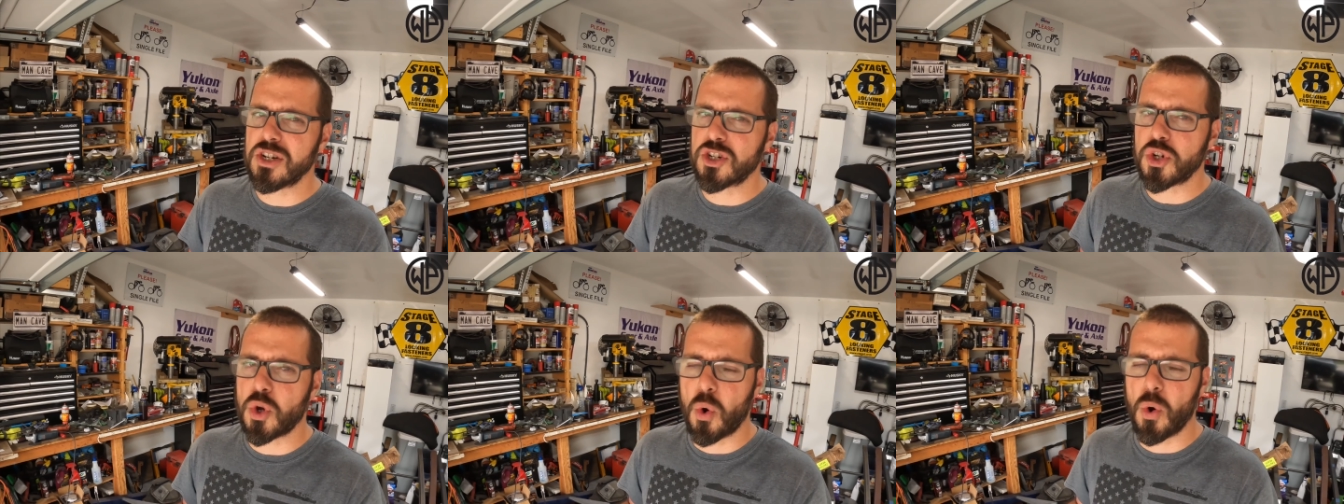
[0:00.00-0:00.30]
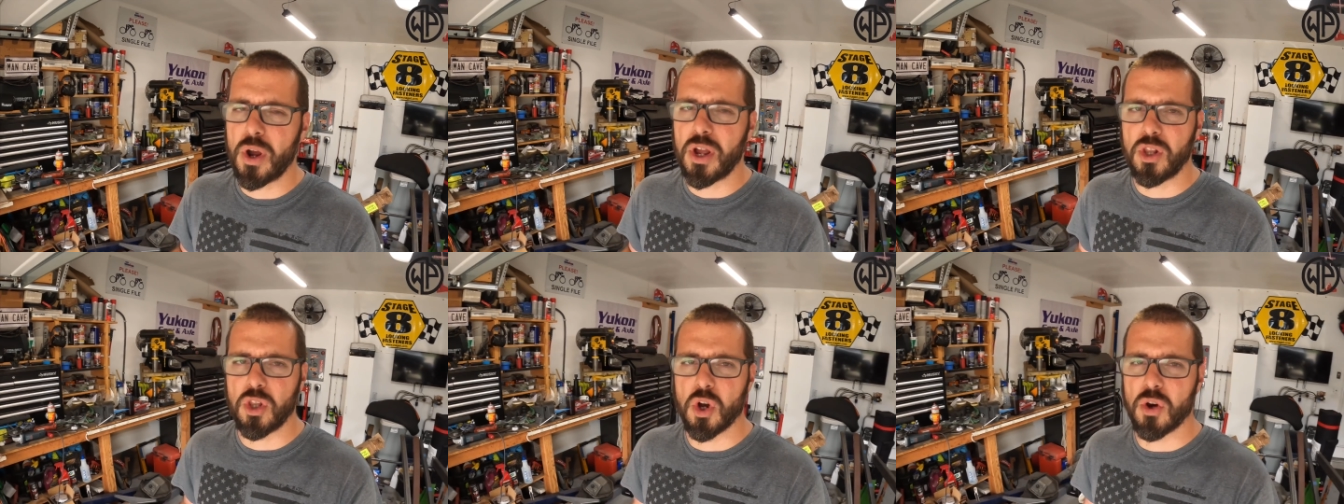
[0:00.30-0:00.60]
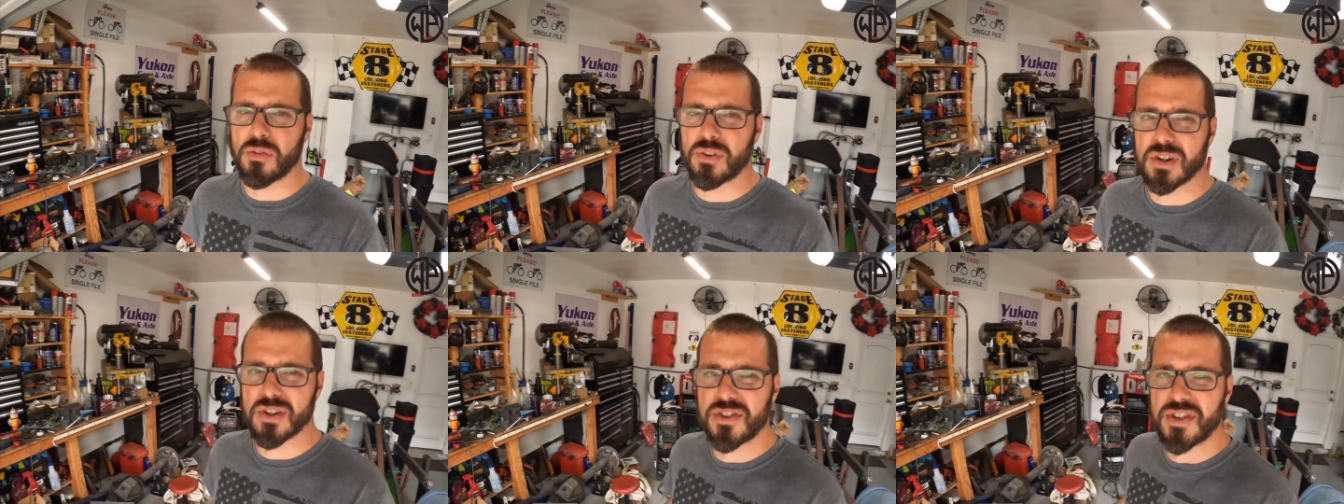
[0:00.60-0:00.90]
inch
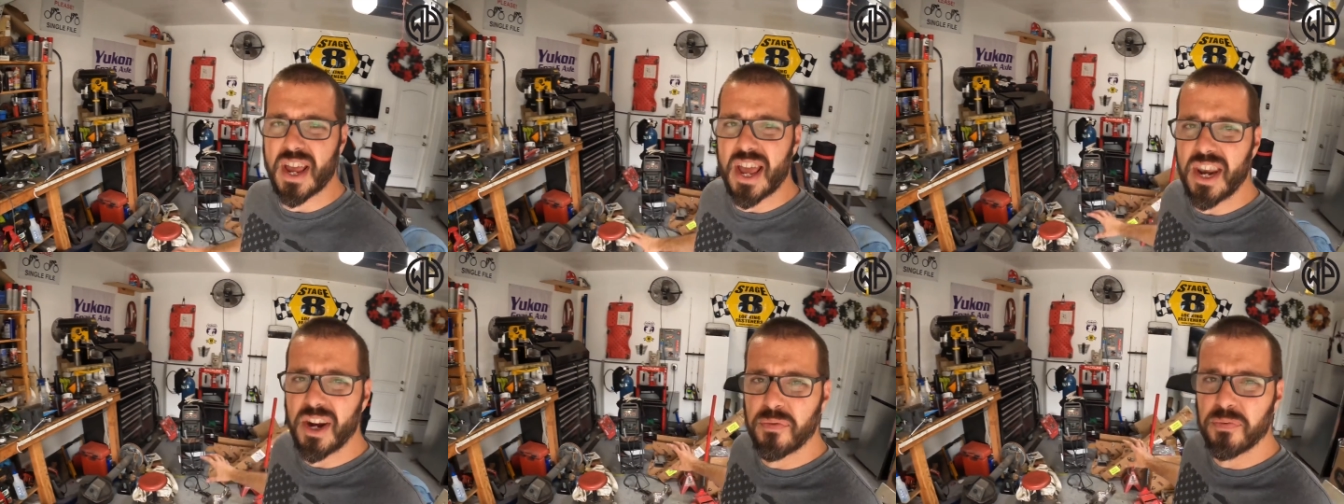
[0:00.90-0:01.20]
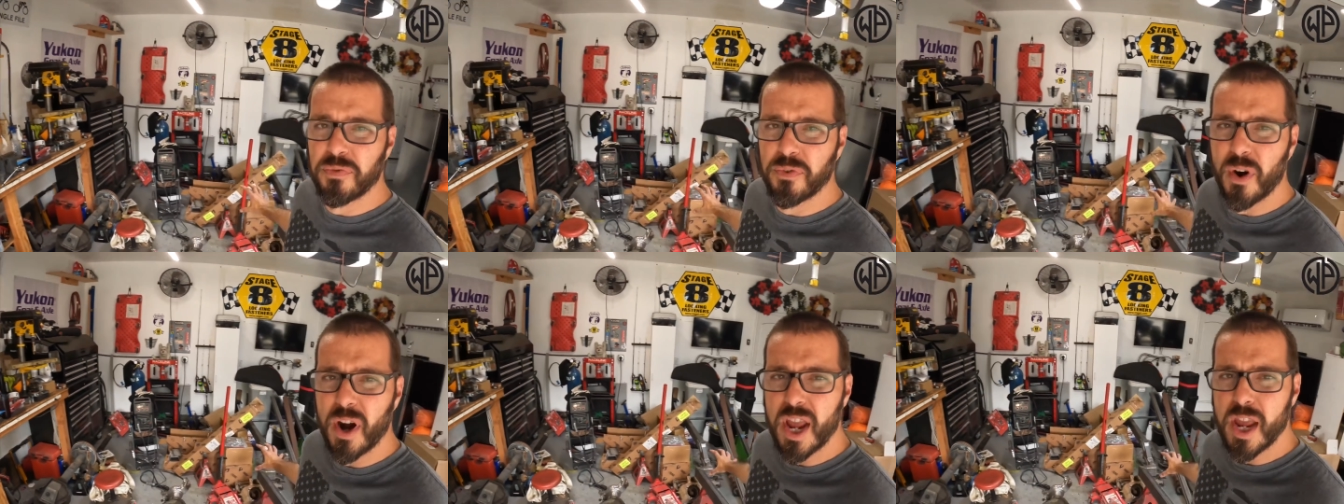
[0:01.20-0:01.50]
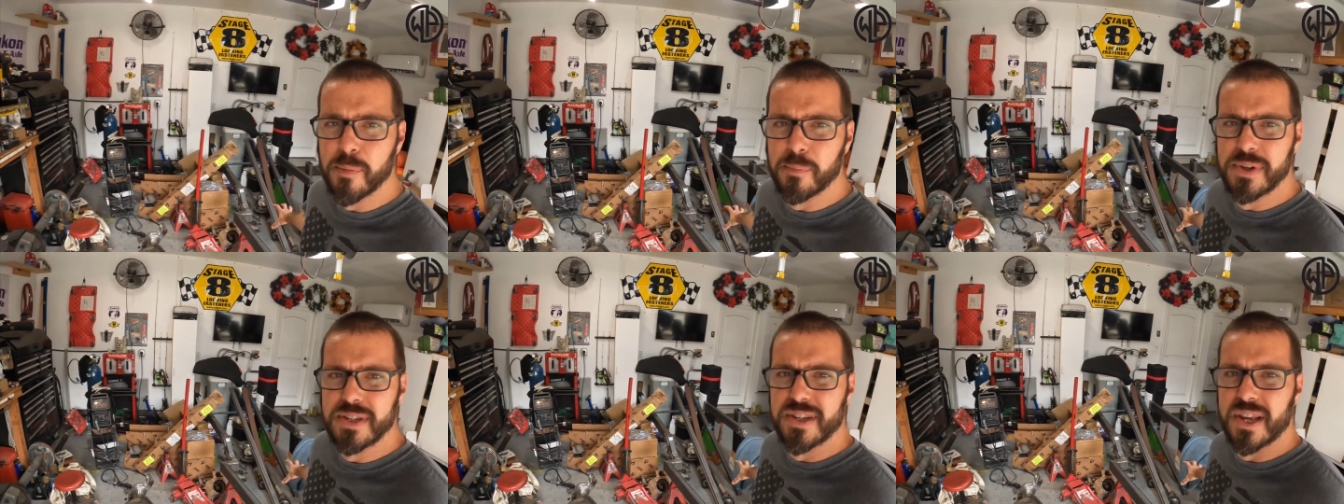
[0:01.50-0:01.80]
coilovers, and a
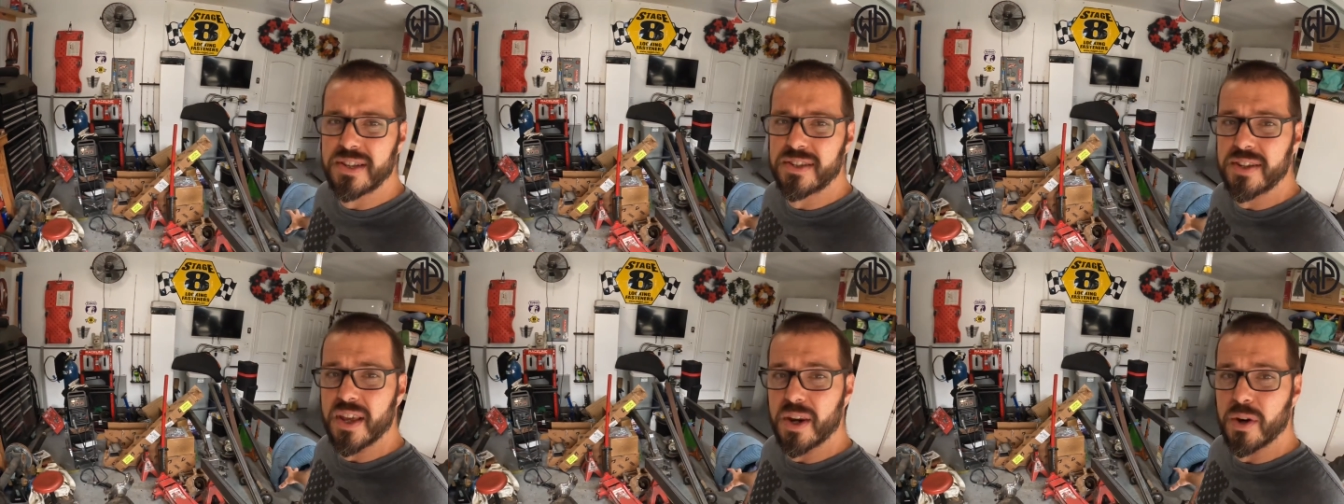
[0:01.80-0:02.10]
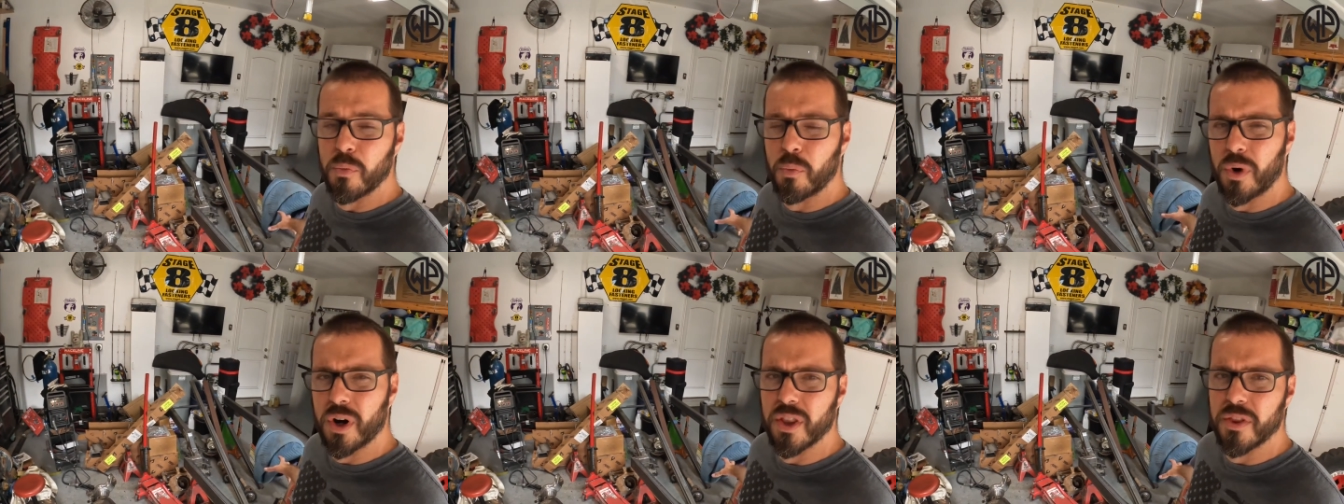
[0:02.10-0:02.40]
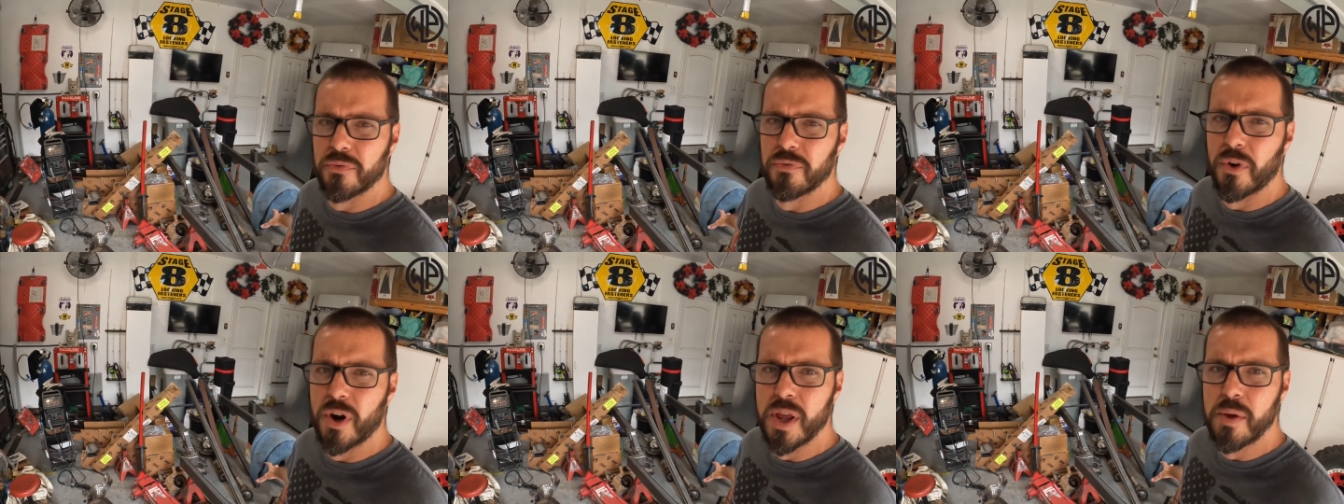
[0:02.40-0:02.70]
frame, as I said in one
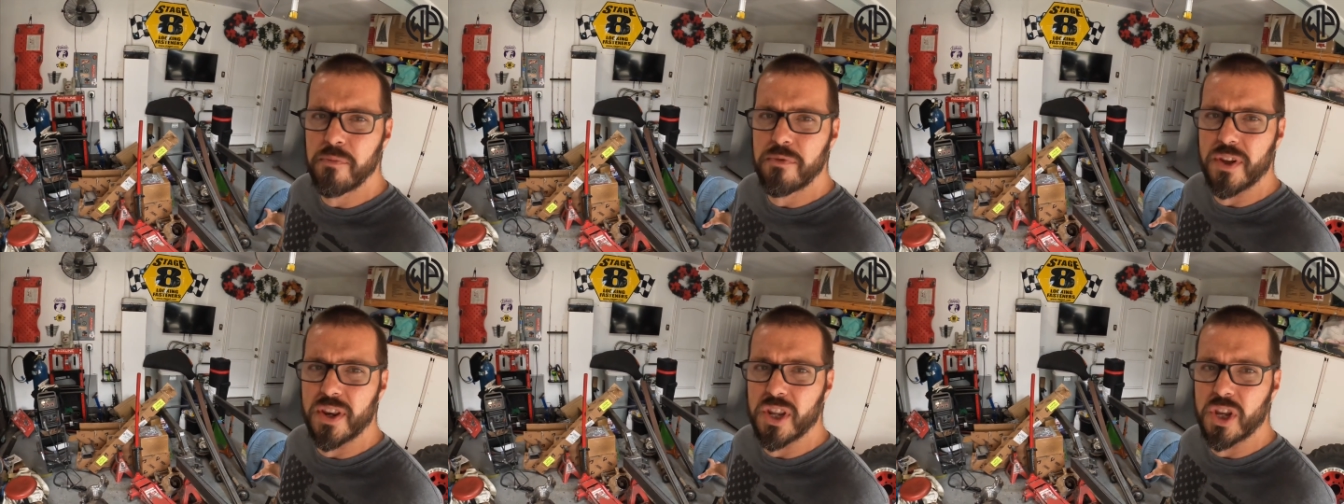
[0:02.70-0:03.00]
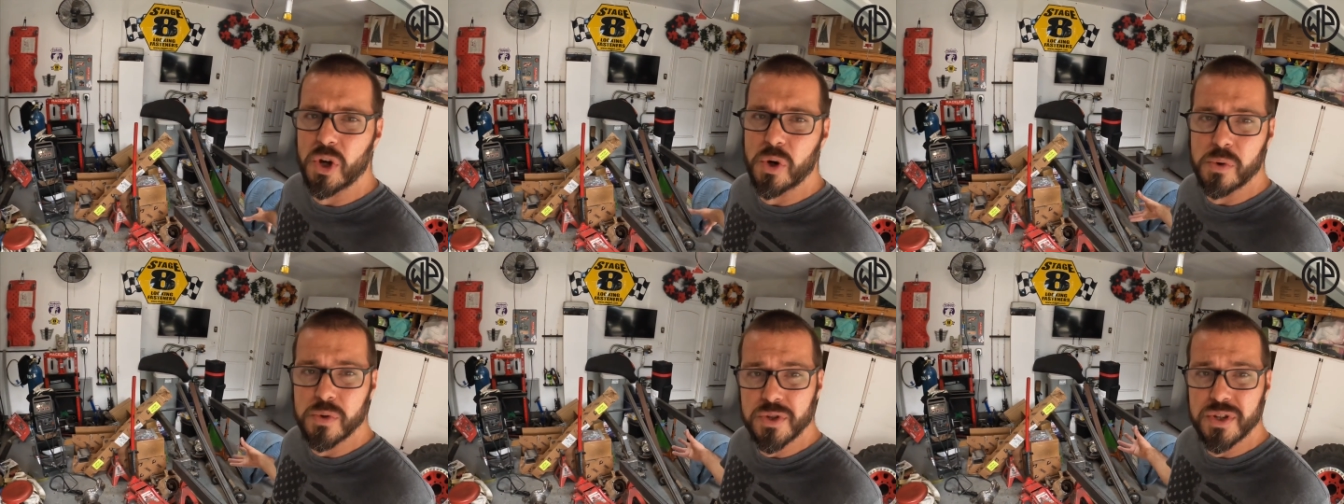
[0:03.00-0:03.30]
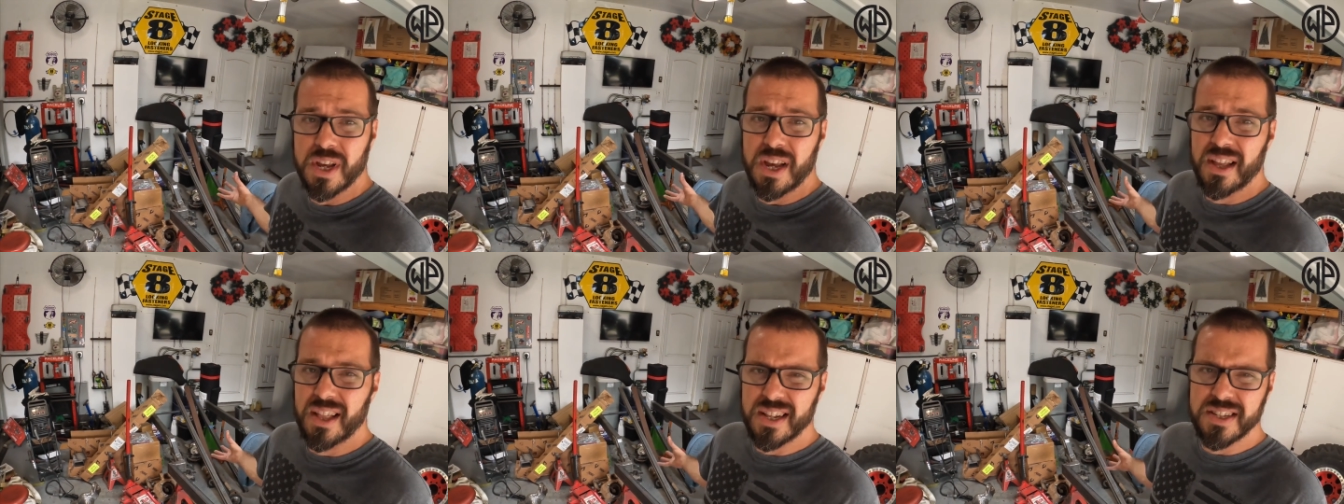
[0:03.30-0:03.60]
of the frame videos,